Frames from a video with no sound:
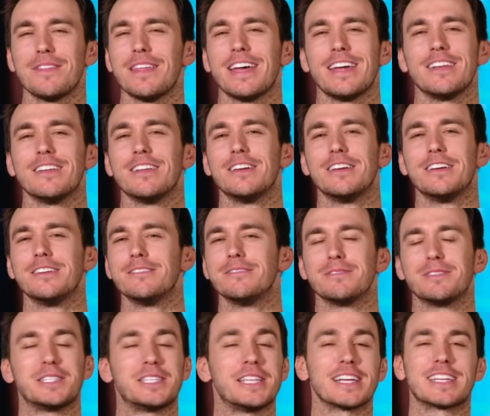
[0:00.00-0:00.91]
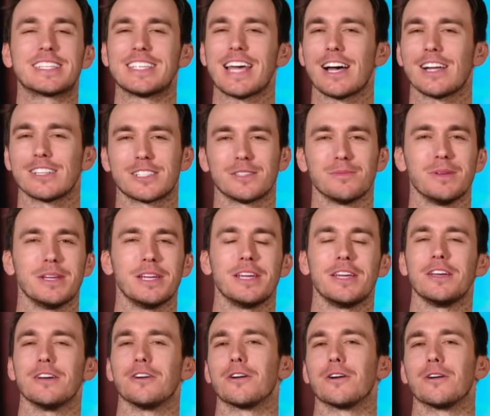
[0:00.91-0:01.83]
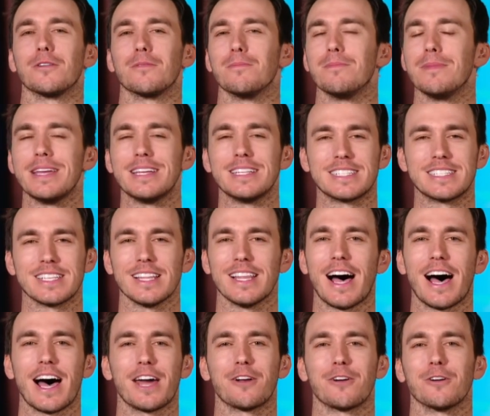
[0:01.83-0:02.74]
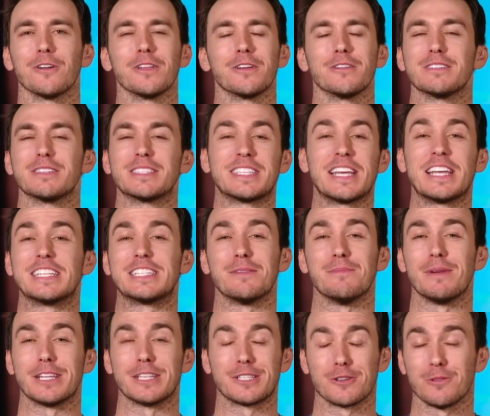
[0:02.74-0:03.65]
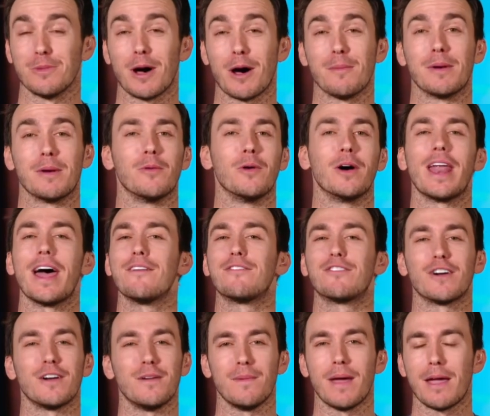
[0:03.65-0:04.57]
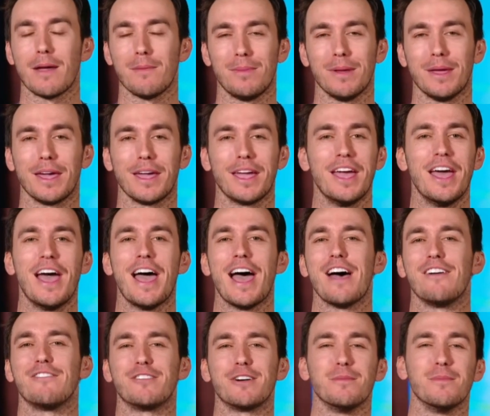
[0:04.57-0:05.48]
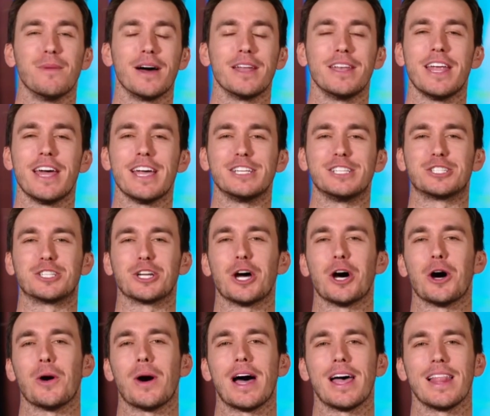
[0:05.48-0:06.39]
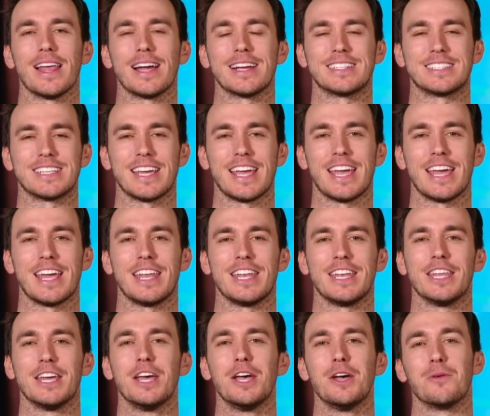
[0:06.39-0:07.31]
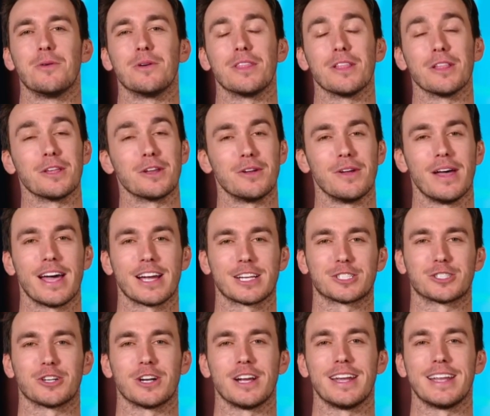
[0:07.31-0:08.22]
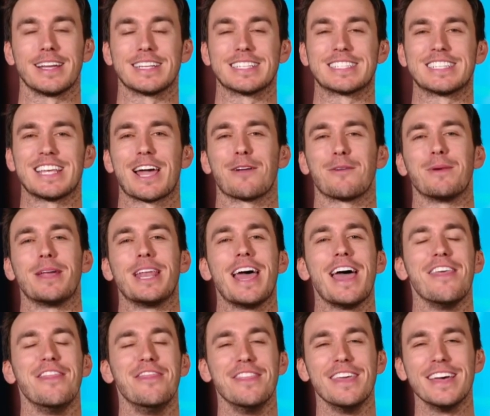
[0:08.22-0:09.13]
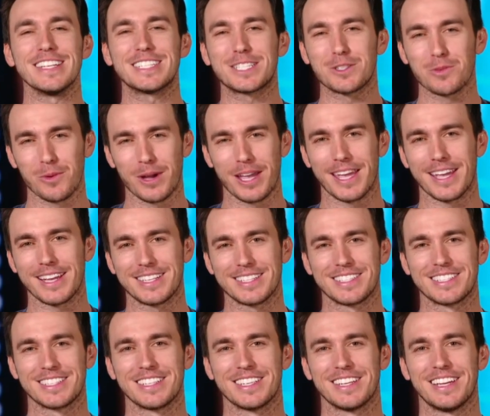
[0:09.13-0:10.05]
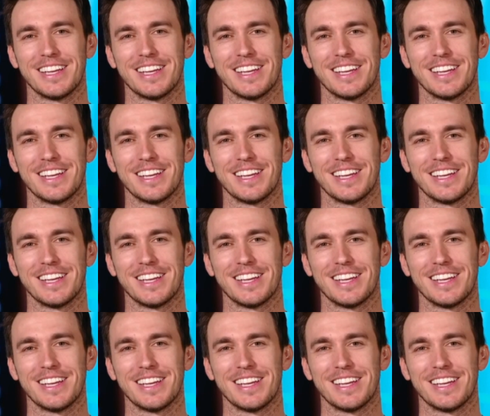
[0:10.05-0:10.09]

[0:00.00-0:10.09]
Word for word: that sticks out to me or means a lot or a little sentimental moment, whatever it may be. Every Monday show, I like to end with a little extra innings segment. And this week's